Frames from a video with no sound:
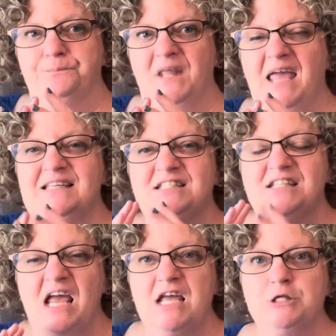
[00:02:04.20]

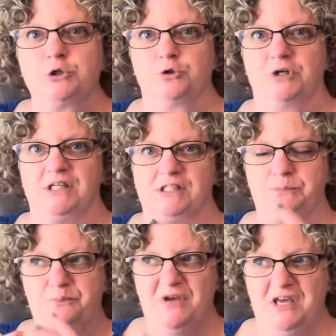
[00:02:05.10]

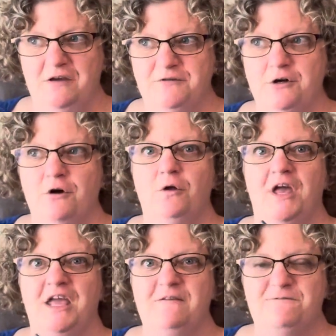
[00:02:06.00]
dangerous, pivotal
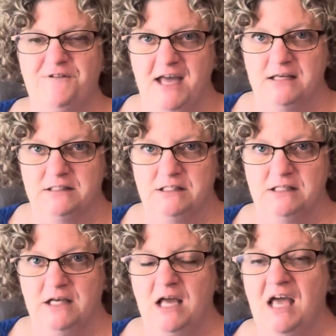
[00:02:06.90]
event
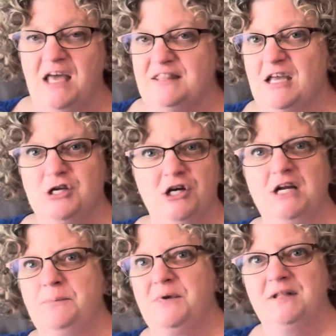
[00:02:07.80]
that you're
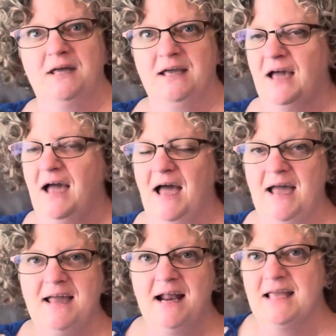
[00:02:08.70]
going to be like,
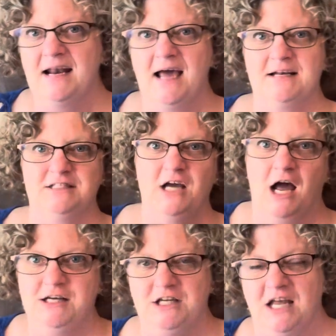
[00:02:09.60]
I got to get out of
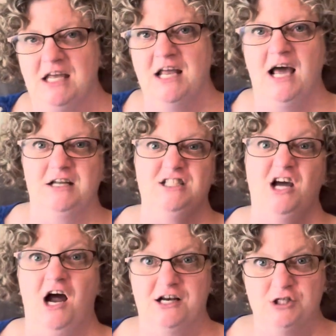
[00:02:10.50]
Dodge and get out of
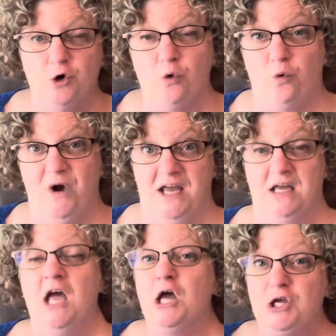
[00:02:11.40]
Dodge
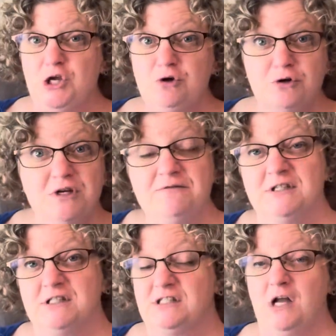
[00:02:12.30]
quick. You don't
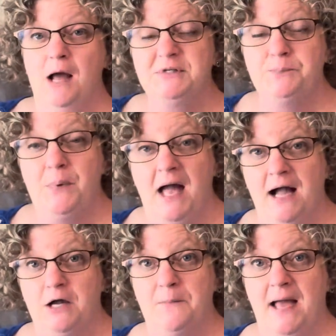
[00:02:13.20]
even stop to
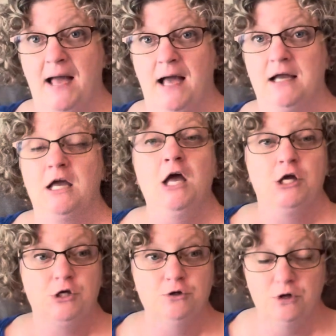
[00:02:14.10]
pack a bag.
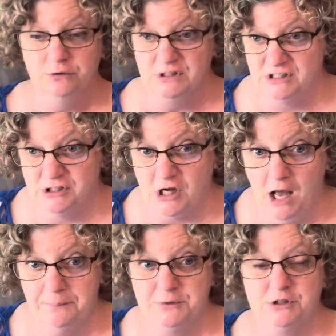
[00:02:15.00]
You don't
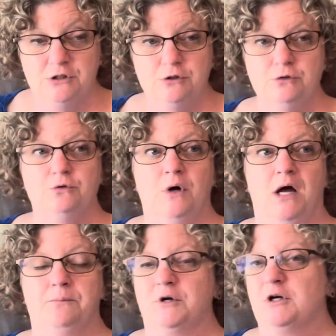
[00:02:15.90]
stop
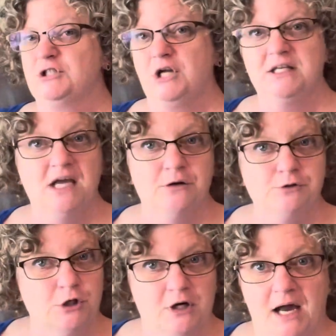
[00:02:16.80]
to shut down
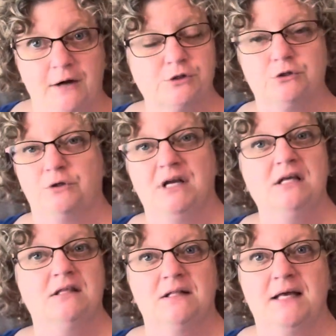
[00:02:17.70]
your house or
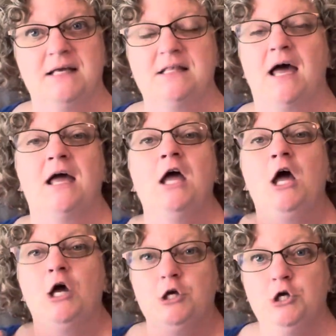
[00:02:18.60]
anything like that.
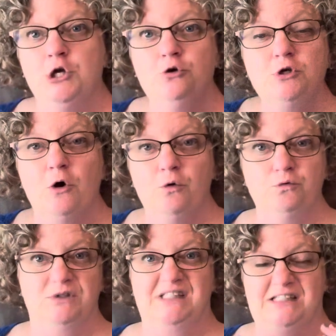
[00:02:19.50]
You
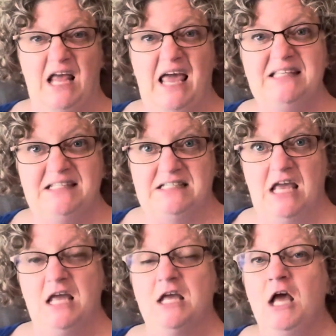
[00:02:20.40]
don't
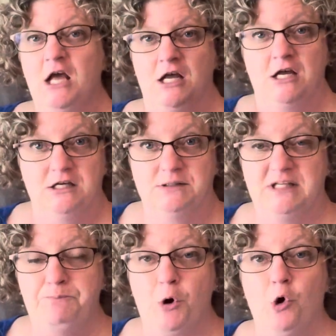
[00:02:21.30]
hesitate.
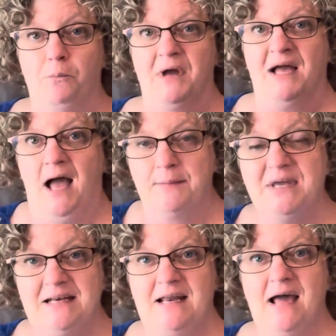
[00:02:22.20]
Boom, I'm
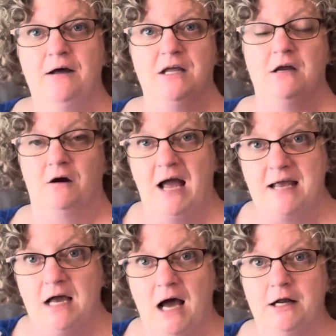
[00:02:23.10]
getting out of here. I
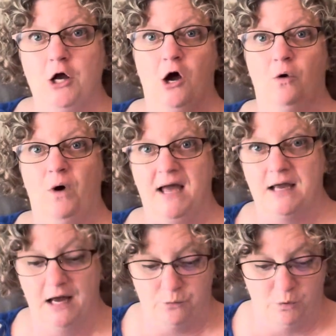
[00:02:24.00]
gotta go. I
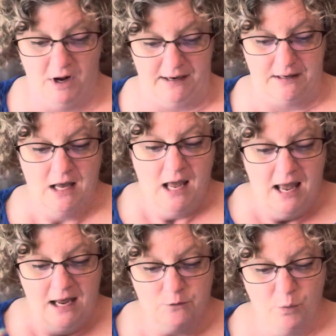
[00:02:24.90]
gotta run.
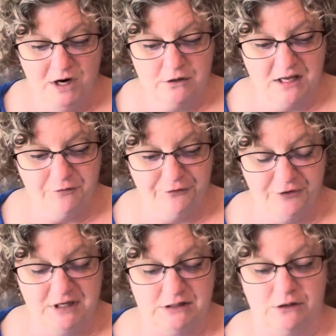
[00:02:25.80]
And where do they
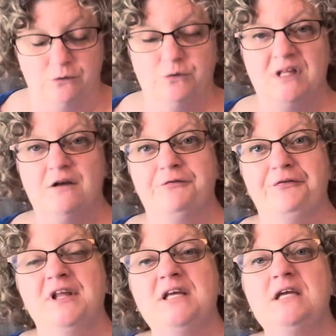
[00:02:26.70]
flee to? They
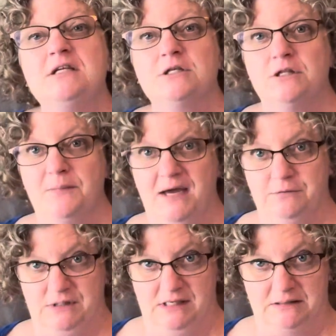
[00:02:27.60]
flee to the
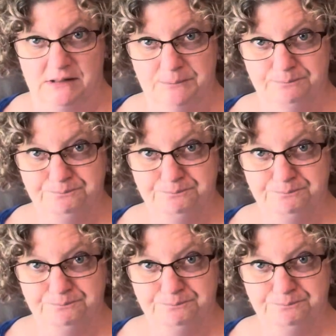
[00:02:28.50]
mountains.